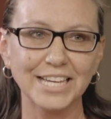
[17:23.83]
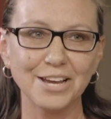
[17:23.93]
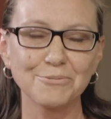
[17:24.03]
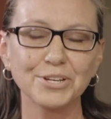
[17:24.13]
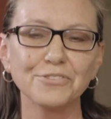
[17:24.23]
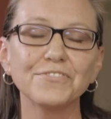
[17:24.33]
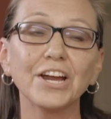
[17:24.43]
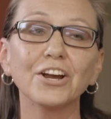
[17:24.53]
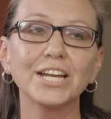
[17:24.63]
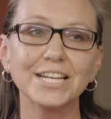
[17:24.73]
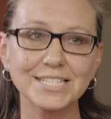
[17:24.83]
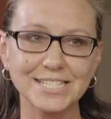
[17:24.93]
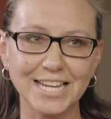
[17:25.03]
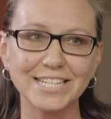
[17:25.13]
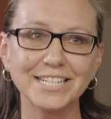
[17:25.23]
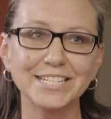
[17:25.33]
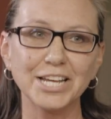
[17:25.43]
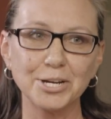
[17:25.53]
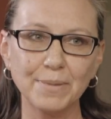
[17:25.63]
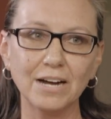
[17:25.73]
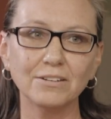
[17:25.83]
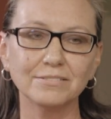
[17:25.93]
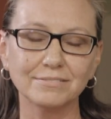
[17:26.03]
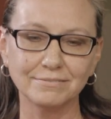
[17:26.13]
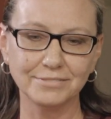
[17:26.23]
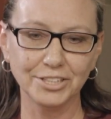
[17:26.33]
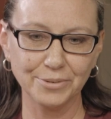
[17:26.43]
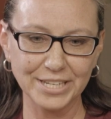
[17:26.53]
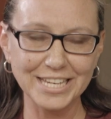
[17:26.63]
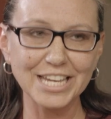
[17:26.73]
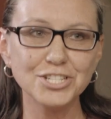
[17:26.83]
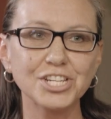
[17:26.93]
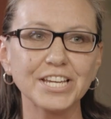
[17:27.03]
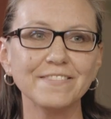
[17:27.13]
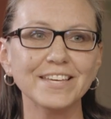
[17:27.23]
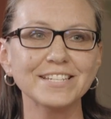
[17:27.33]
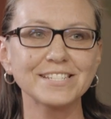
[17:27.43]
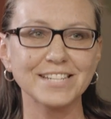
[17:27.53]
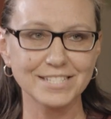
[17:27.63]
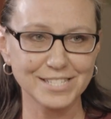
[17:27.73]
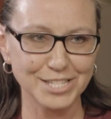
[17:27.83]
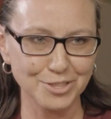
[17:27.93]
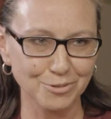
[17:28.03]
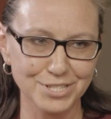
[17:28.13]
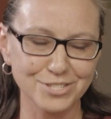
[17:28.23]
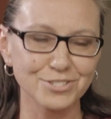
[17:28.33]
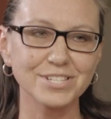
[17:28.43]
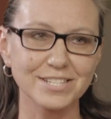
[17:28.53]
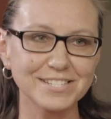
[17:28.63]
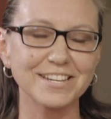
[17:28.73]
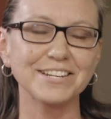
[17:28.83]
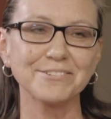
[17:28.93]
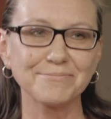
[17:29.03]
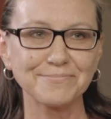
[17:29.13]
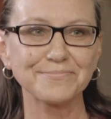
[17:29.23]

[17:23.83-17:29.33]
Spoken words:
Yeah, we are very excited about, engaging in this and seeing the results of the study.